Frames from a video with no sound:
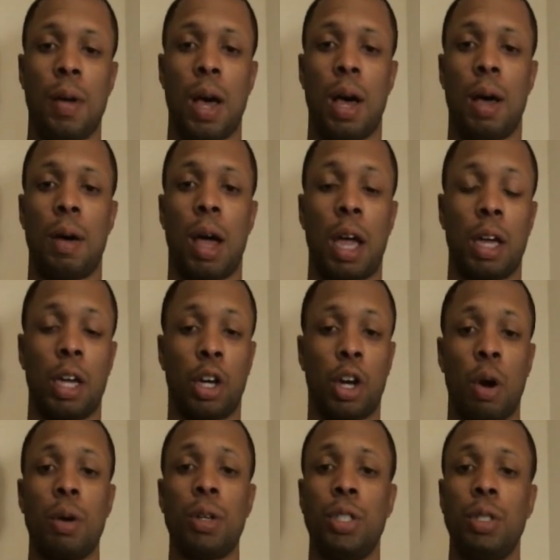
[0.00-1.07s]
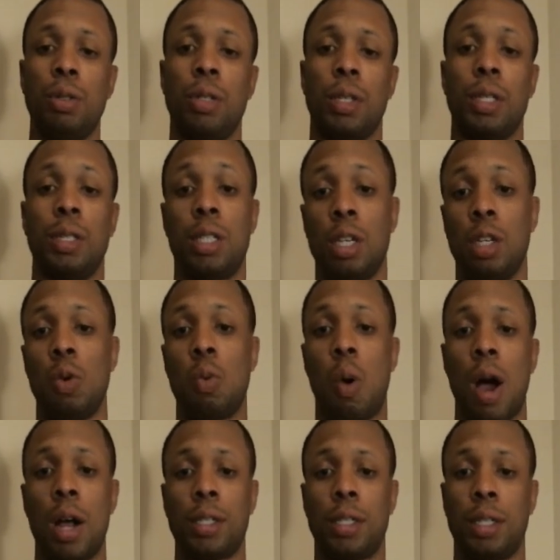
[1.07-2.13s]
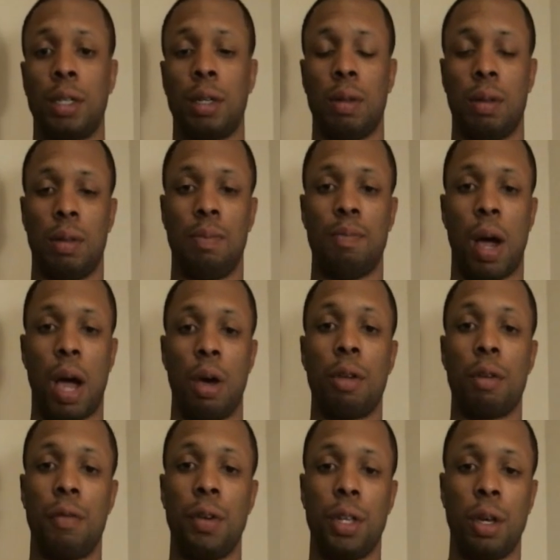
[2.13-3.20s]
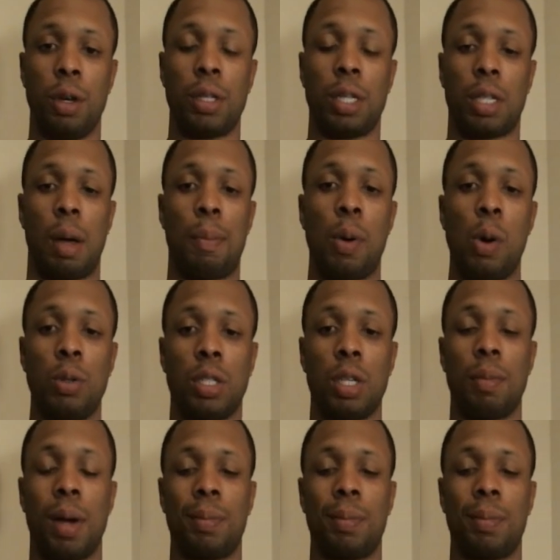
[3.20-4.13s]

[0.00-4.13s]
Uh, I encourage you to continue watching my other videos as I post them.